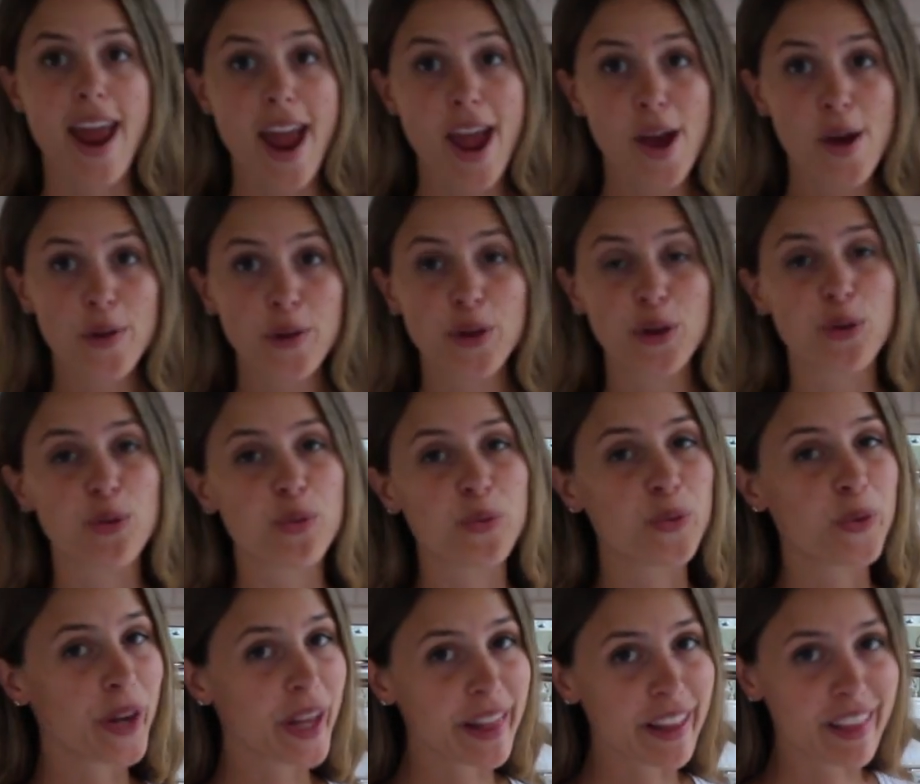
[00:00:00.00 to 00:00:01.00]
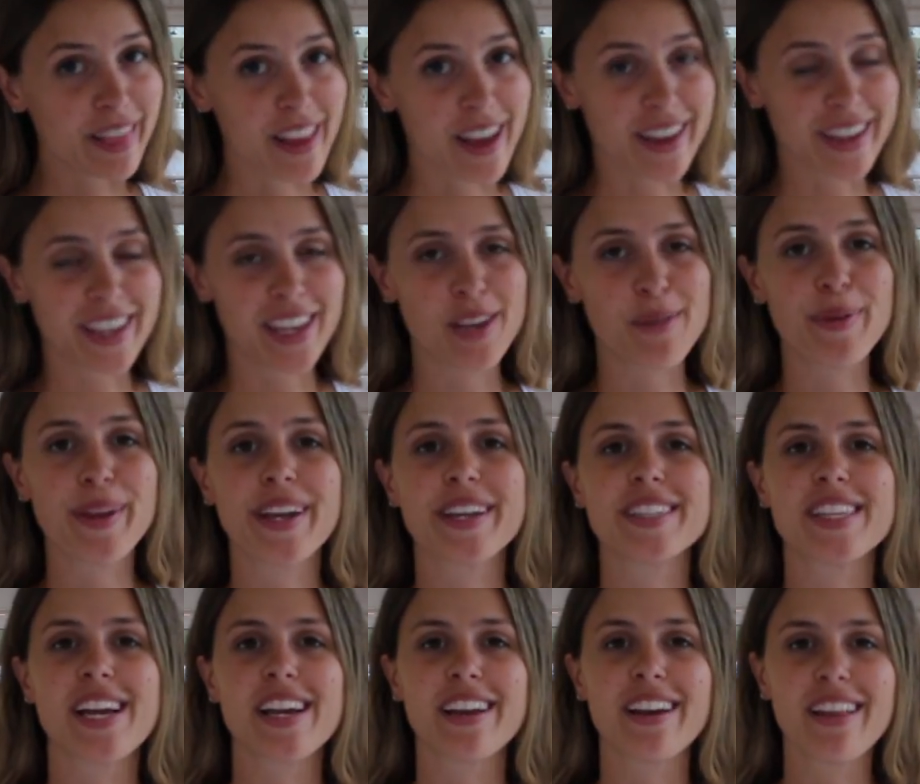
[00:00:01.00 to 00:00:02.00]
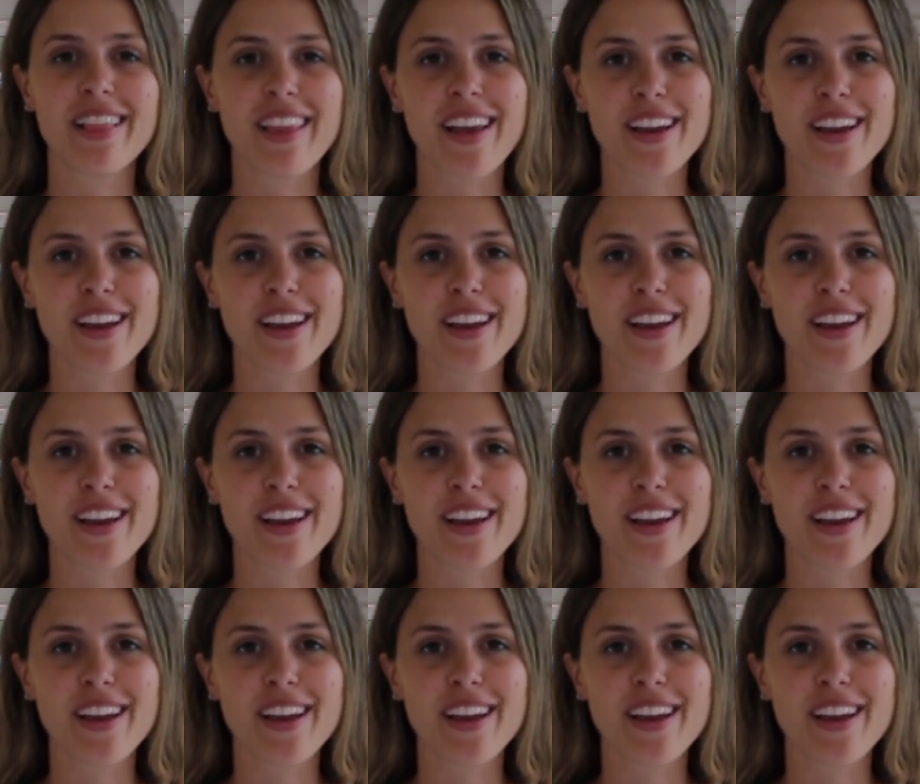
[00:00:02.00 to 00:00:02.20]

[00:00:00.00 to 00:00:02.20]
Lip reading: Now you're really lucky because I'm going to